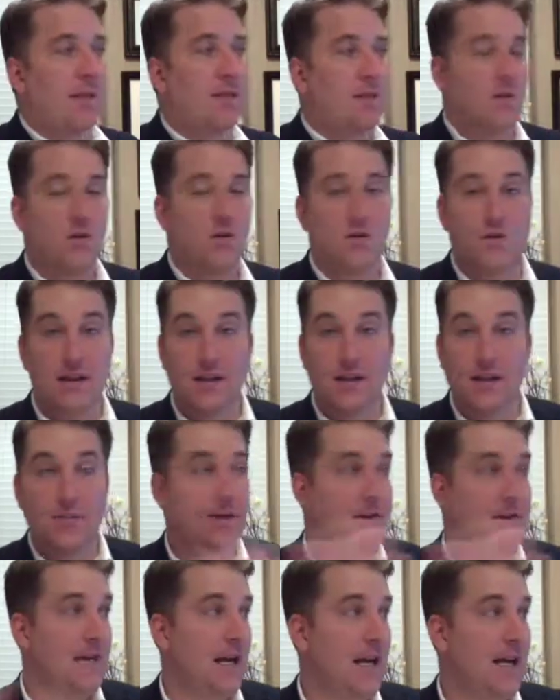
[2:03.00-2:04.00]
So
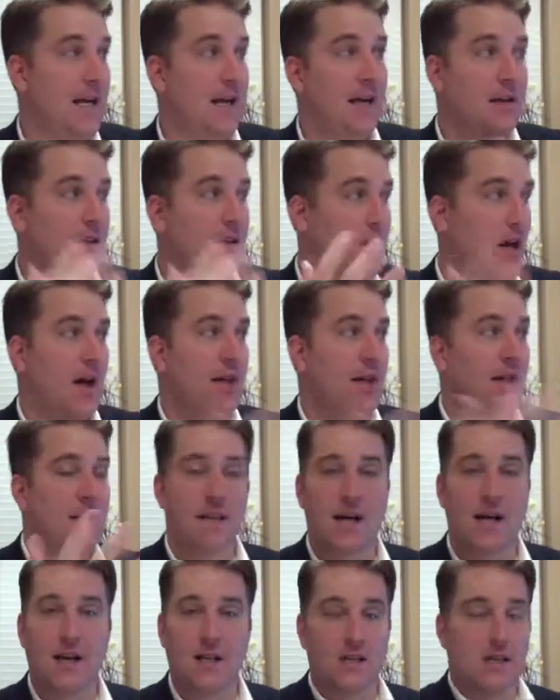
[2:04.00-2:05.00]
unlimited data, talking,
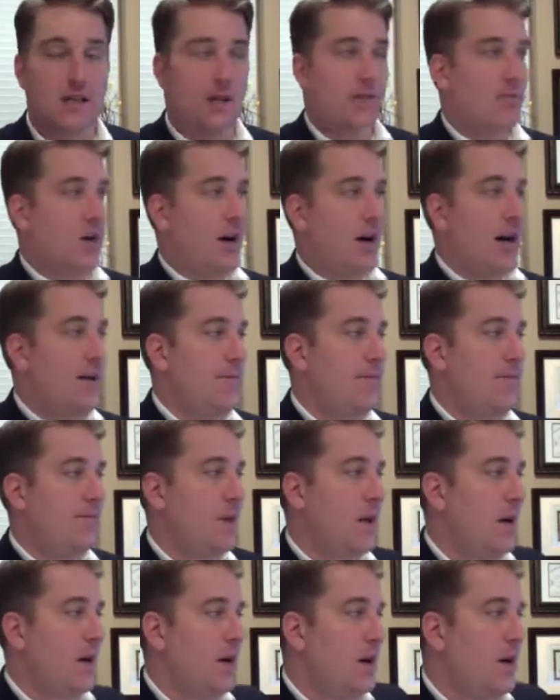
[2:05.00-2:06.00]
texting, right?
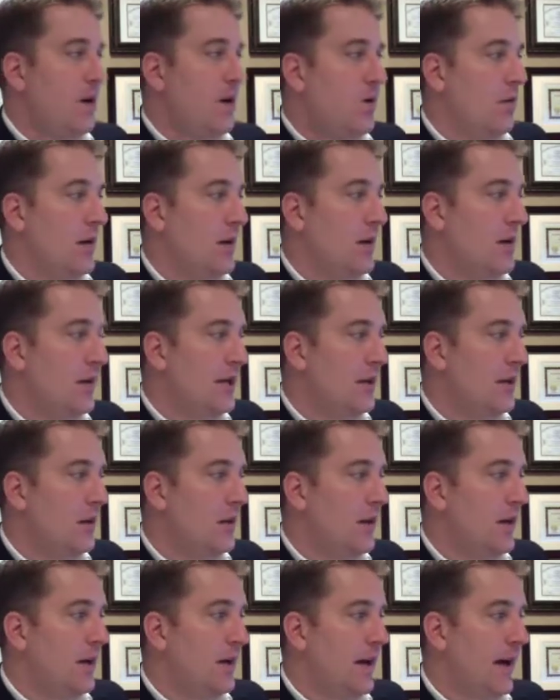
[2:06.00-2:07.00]
What you need to
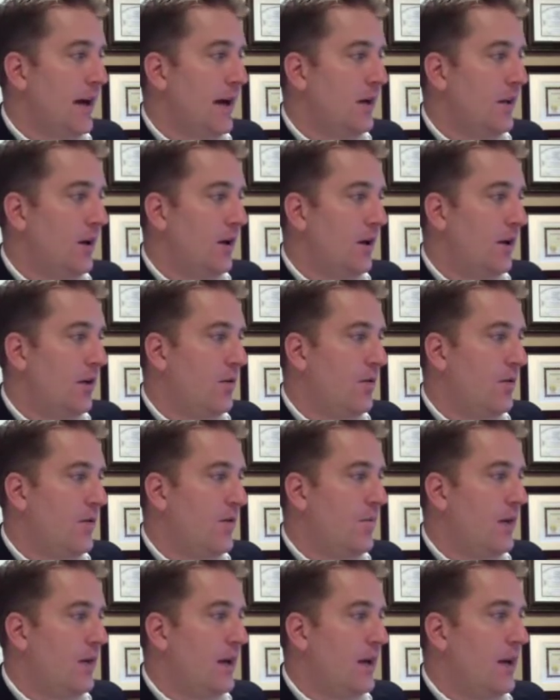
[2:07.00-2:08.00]
look at, though,
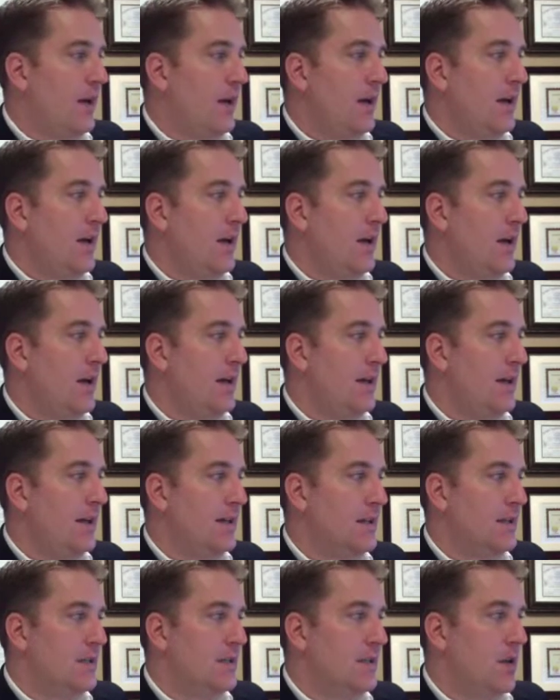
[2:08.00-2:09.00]

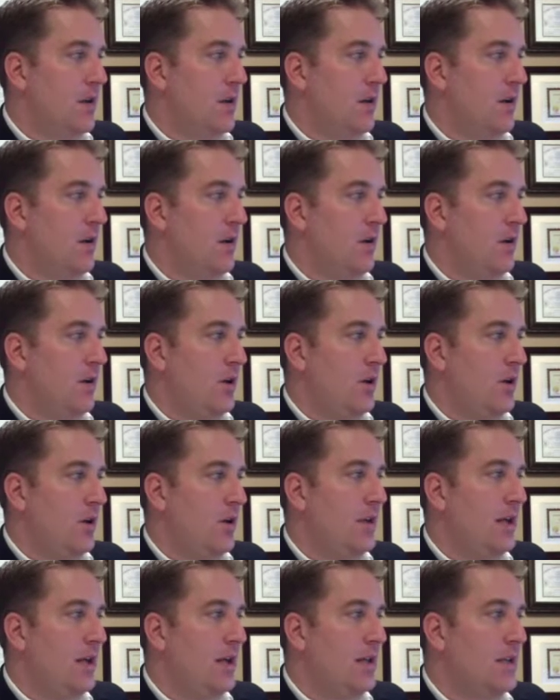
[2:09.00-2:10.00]
is you
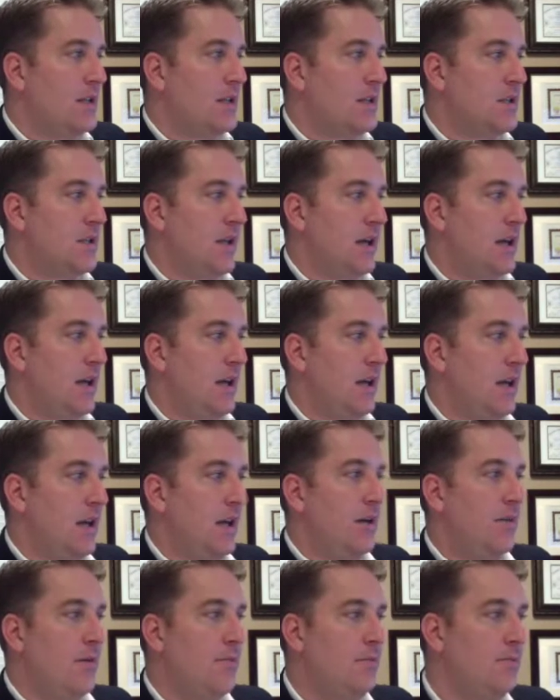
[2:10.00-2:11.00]
need to see
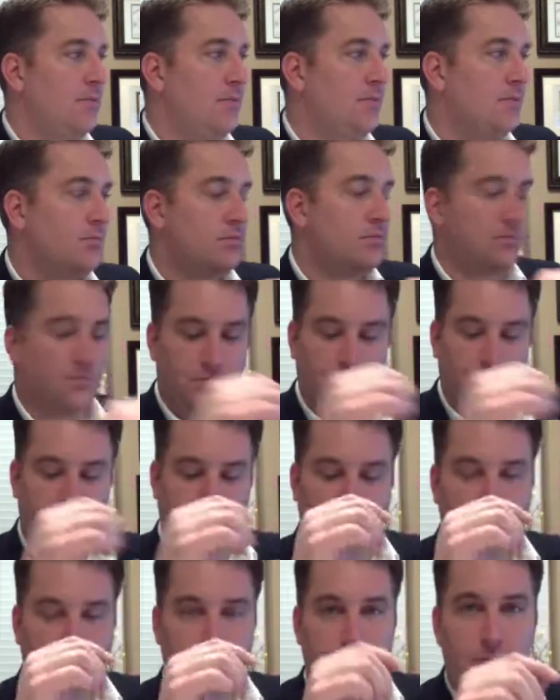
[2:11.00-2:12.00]

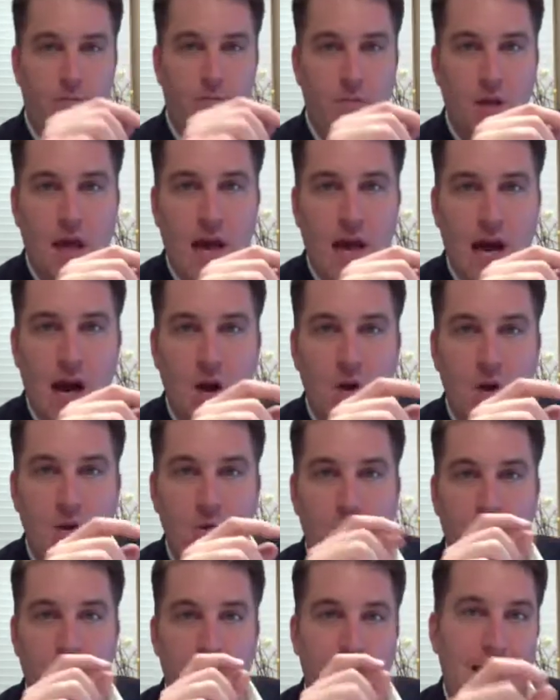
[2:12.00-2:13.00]
how
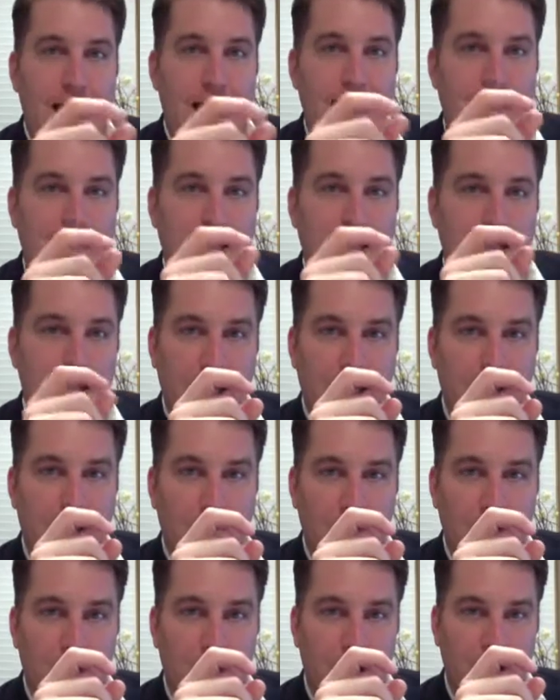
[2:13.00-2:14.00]
fast the data
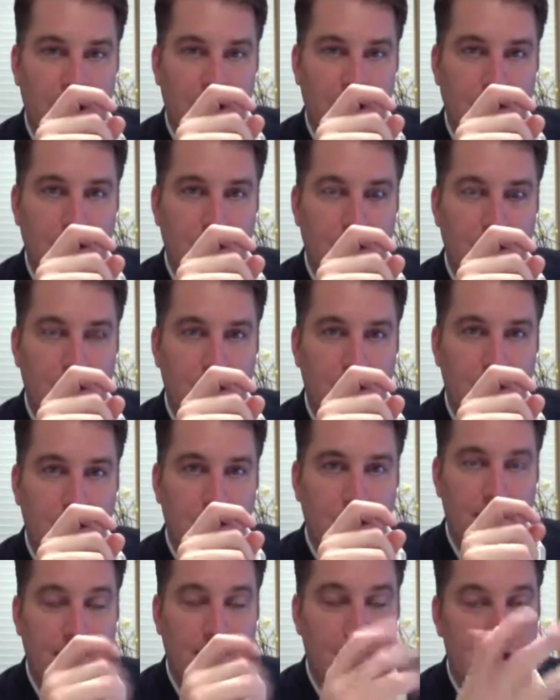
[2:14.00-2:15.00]
really is.
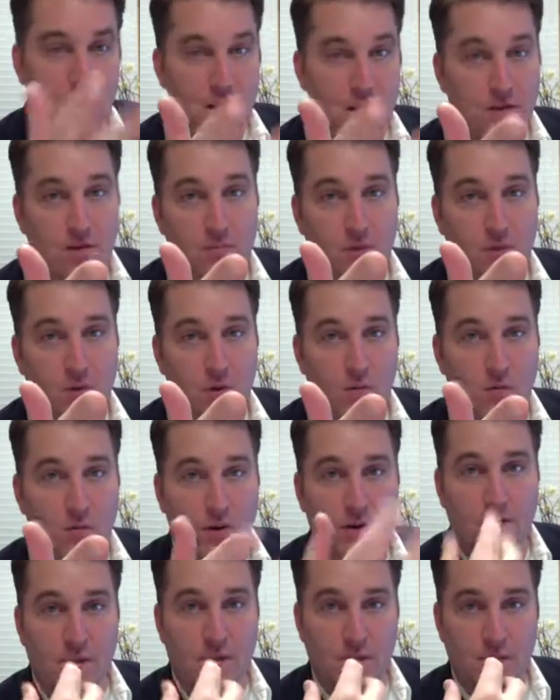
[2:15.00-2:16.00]
And that's another important
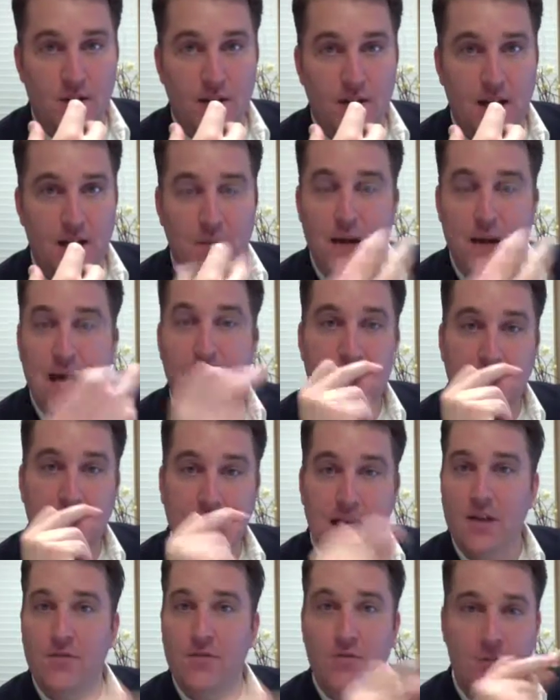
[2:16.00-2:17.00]
one. For someone like me, I need
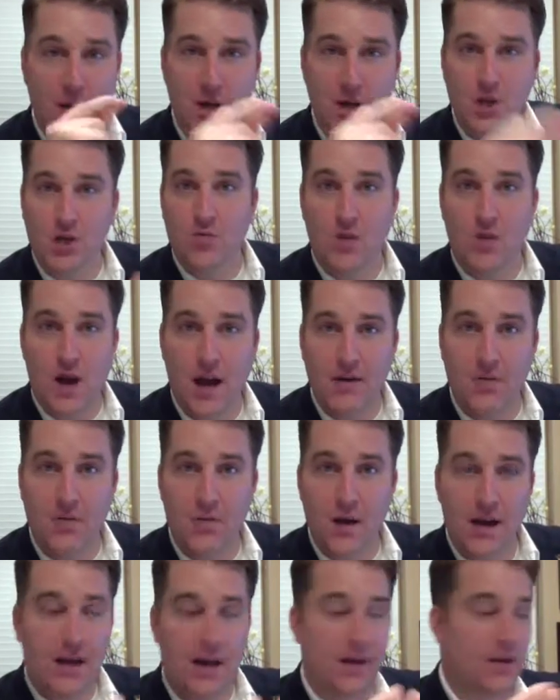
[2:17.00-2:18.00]
that information right
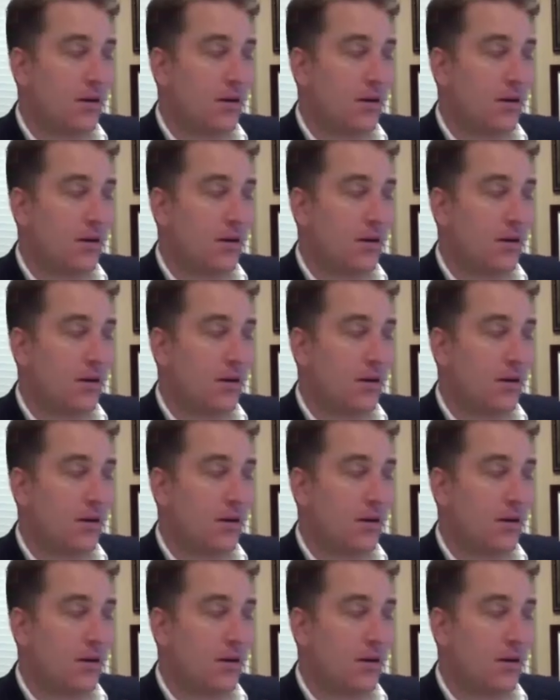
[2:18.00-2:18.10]
away.